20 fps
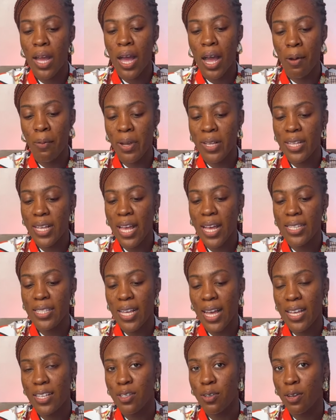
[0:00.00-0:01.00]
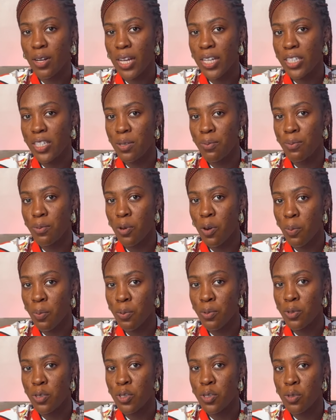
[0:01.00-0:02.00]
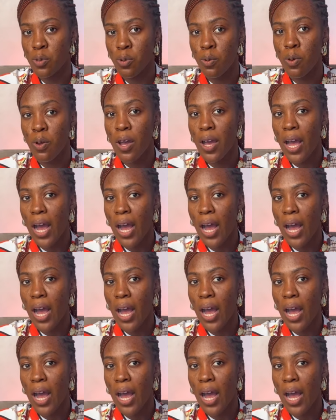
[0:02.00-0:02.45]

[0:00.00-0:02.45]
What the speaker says: And when the SI scholarship opens too,